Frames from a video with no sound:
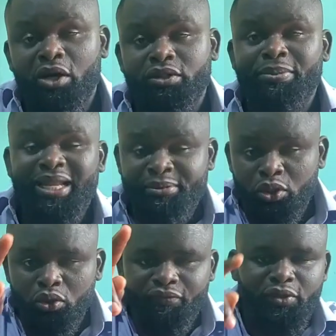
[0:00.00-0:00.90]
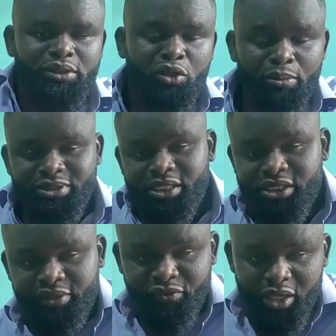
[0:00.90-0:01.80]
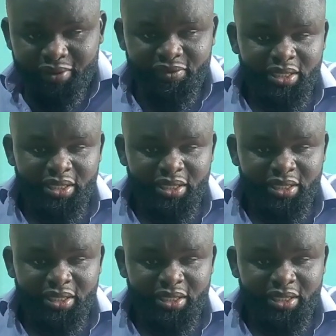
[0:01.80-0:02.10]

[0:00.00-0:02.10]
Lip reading: But let me know in the comment section if you have